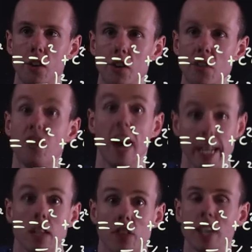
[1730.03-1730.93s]

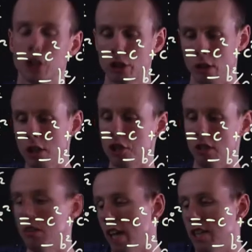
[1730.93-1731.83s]
Fine, that's a
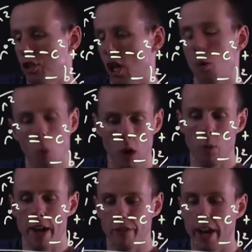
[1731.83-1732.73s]
solution, that's one
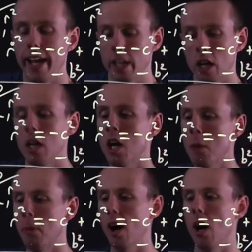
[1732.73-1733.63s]
way of writing it,
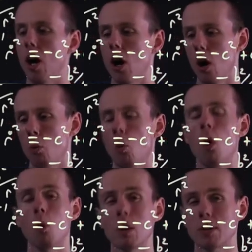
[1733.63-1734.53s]
but
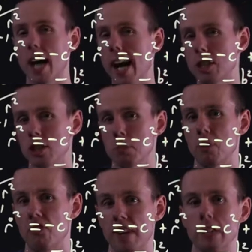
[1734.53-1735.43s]
what we would actually
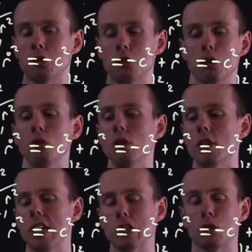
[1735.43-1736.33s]
prefer to do
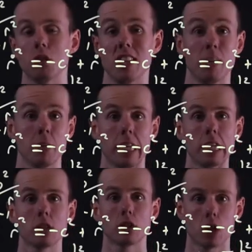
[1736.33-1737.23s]
is to
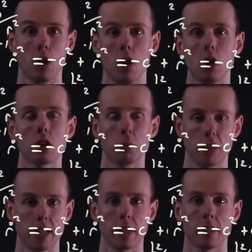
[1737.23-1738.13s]
eliminate tau
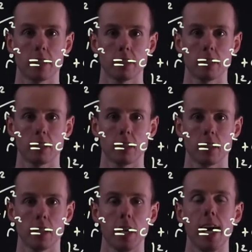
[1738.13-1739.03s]
completely,
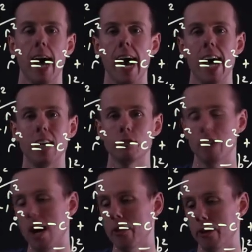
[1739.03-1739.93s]
and
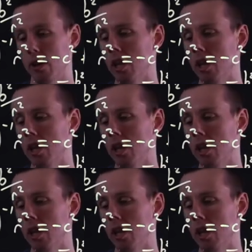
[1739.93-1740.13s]
rather